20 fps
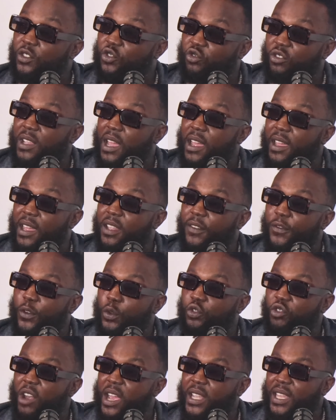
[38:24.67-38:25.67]
Mm. That
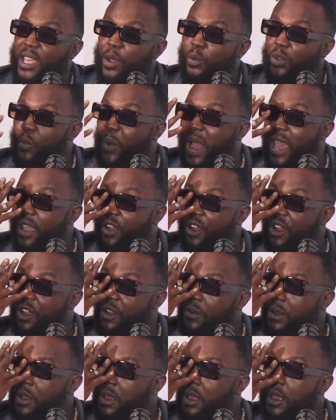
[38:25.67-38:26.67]
interview Drake did with the white
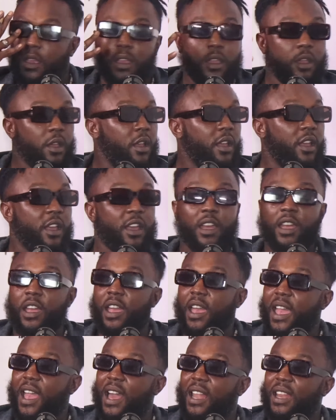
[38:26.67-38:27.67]
girl.
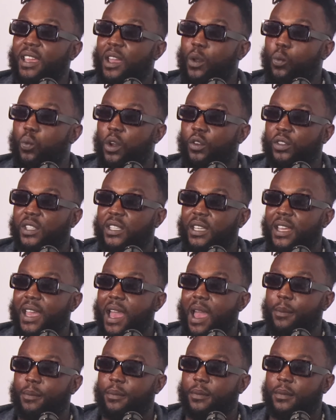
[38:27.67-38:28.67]
Elliott Wilson
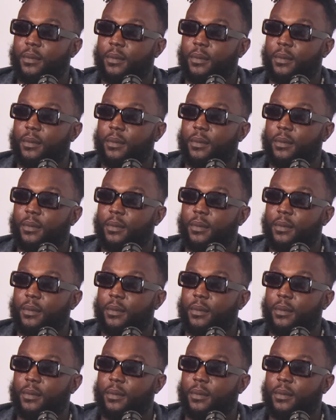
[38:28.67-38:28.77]
got.